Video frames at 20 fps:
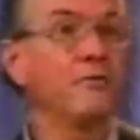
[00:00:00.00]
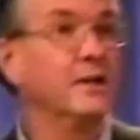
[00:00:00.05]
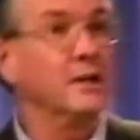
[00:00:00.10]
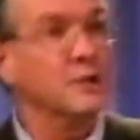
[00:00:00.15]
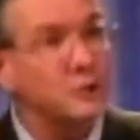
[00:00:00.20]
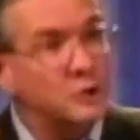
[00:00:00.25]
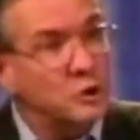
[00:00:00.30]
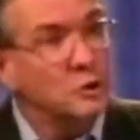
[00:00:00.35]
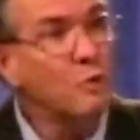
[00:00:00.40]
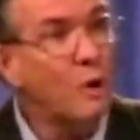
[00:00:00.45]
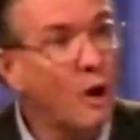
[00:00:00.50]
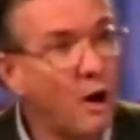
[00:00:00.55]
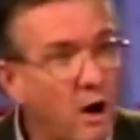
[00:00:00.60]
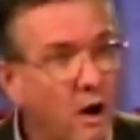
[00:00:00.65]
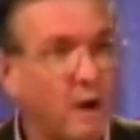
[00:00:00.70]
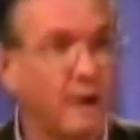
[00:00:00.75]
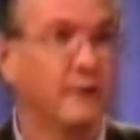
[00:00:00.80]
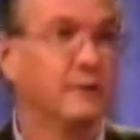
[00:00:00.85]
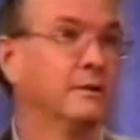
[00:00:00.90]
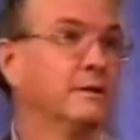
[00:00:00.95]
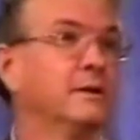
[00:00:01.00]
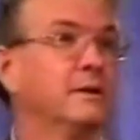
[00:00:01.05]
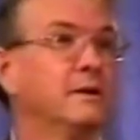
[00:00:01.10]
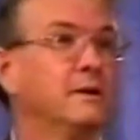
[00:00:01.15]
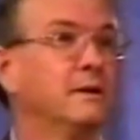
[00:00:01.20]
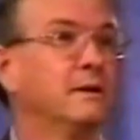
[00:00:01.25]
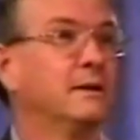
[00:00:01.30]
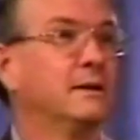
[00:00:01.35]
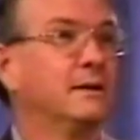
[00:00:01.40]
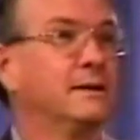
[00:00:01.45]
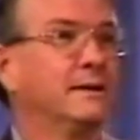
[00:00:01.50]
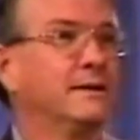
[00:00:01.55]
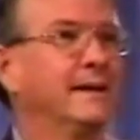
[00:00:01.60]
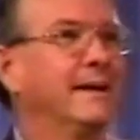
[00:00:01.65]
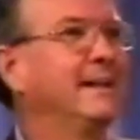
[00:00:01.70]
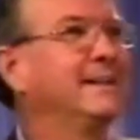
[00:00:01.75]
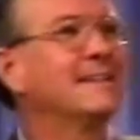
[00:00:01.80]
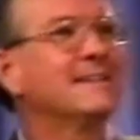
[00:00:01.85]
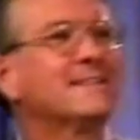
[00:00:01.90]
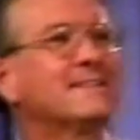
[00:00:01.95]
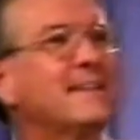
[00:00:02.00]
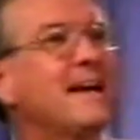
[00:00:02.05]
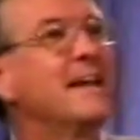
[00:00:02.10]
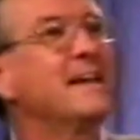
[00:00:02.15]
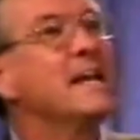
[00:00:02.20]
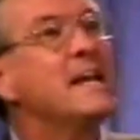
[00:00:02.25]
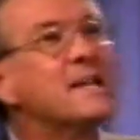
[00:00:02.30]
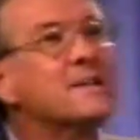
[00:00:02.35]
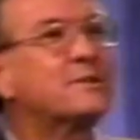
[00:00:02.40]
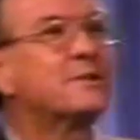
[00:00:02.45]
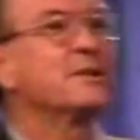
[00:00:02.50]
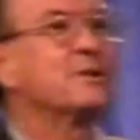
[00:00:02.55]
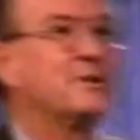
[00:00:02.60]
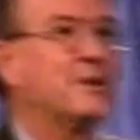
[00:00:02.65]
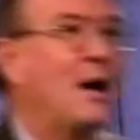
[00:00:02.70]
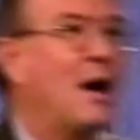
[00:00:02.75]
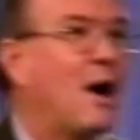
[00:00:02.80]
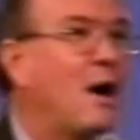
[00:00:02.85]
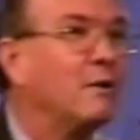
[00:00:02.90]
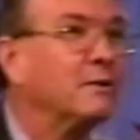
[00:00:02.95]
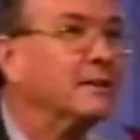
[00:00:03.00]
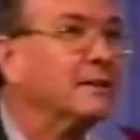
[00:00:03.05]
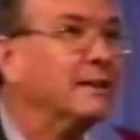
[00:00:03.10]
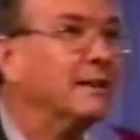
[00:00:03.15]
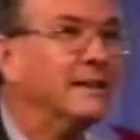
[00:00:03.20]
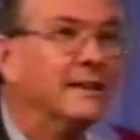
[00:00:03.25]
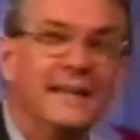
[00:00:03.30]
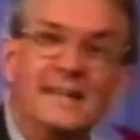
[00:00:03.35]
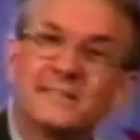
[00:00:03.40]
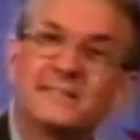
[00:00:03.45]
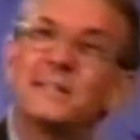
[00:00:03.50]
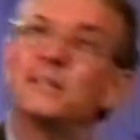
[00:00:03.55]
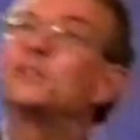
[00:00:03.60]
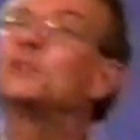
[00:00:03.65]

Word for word: that you are. He didn't say he's the salt, he said